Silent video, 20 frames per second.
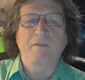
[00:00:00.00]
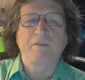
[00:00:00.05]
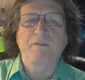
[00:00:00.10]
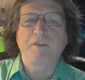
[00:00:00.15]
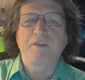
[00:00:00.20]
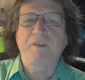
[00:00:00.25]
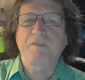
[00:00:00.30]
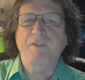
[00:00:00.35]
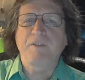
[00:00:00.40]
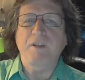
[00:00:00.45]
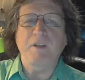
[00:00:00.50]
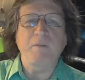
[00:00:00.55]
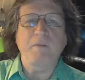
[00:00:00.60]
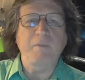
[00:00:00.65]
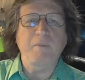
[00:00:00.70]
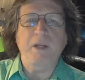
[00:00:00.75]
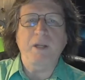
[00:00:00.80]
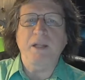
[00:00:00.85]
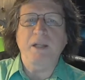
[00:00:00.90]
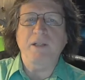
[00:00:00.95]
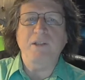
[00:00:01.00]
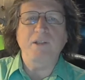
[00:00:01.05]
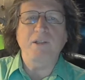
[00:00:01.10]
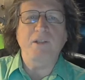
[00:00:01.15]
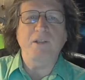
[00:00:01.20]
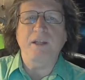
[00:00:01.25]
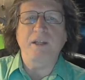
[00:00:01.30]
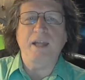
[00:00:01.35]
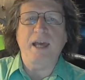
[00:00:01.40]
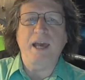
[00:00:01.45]
15
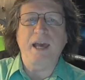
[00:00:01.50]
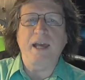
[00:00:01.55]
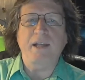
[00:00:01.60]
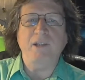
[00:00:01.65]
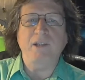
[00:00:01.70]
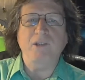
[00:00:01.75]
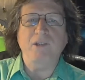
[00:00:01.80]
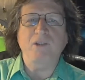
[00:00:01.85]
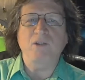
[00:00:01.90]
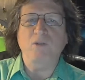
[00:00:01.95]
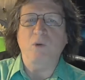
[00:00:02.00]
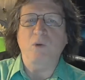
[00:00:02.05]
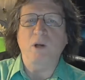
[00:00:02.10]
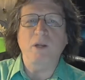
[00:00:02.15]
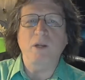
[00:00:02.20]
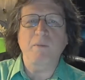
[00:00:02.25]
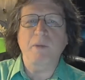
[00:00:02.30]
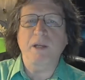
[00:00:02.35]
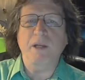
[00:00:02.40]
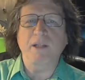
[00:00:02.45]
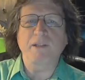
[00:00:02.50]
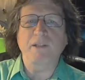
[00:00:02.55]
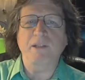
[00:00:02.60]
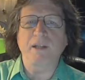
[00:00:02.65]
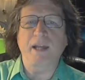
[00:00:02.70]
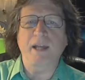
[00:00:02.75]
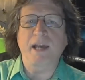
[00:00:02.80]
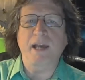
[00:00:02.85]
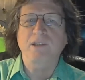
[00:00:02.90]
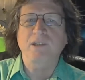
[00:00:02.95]
minutes the next, 20
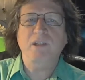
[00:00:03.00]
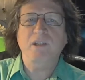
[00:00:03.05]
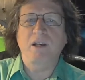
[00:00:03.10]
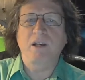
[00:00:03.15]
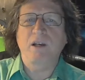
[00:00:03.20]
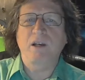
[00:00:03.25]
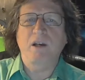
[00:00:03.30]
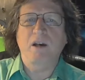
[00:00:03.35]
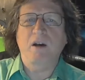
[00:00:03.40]
minutes the next.